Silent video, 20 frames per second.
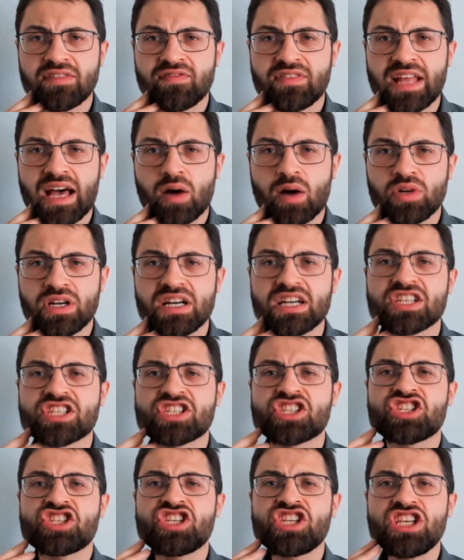noun a
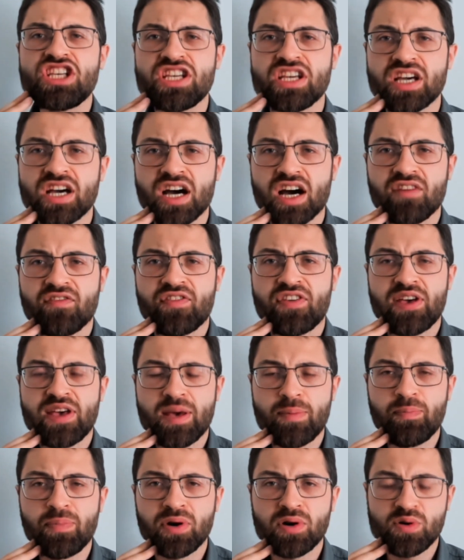sea of
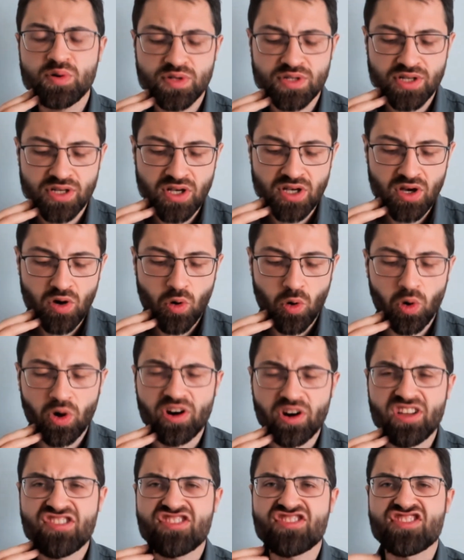hippos or
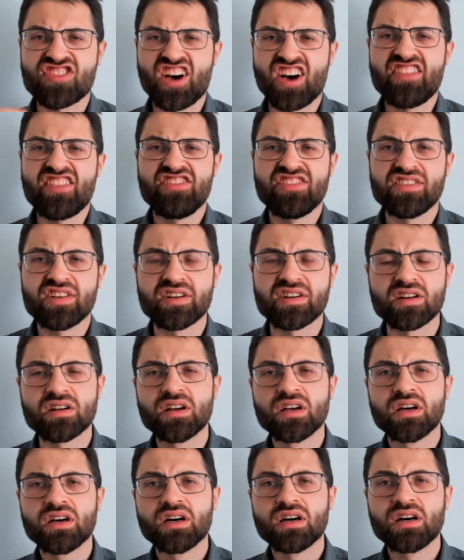a thunder
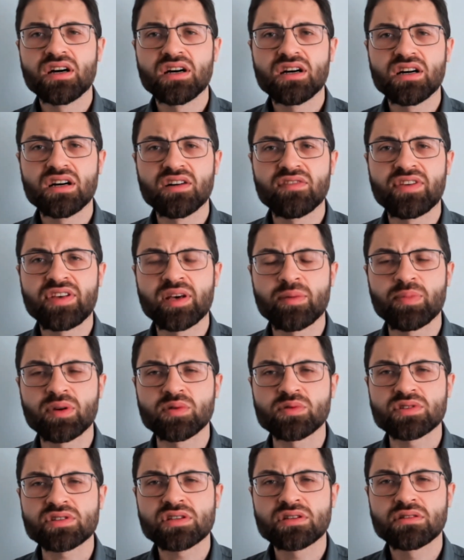of
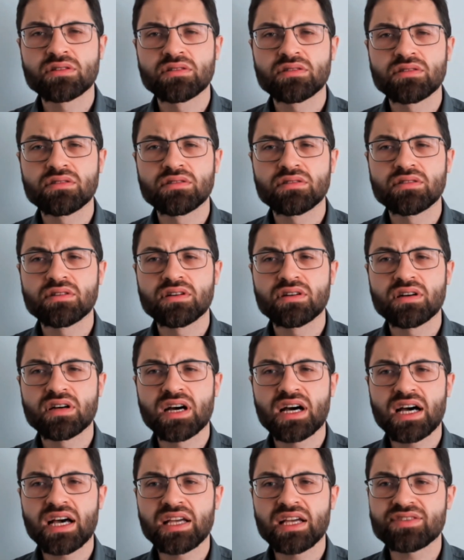hippos.
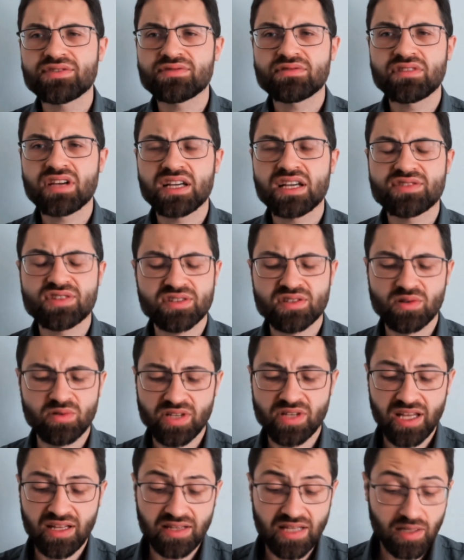I just don't
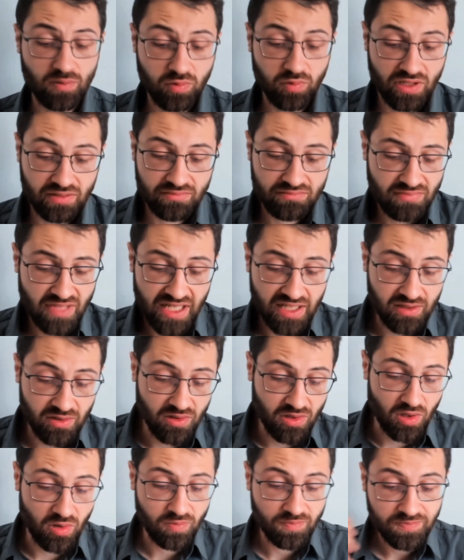get that one. I don't
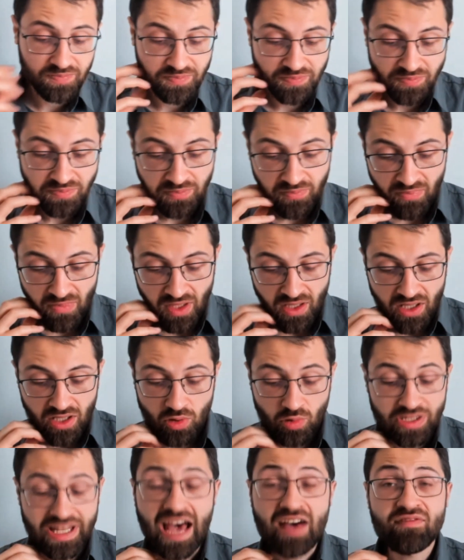know.
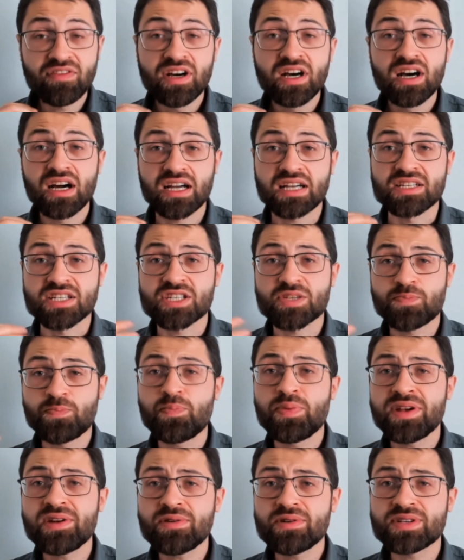You would have a
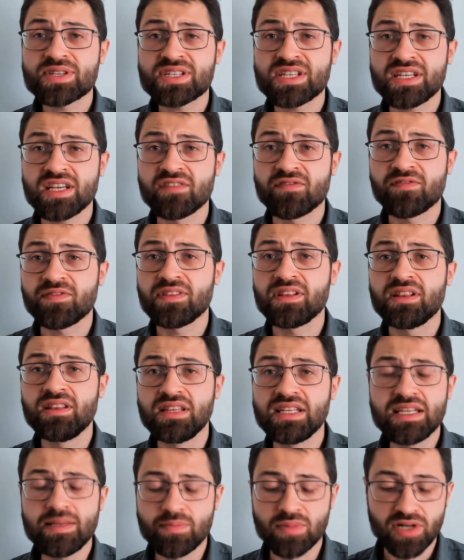conspiracy of
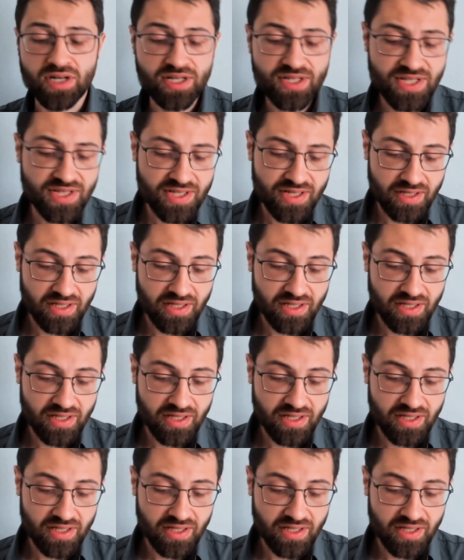lemurs.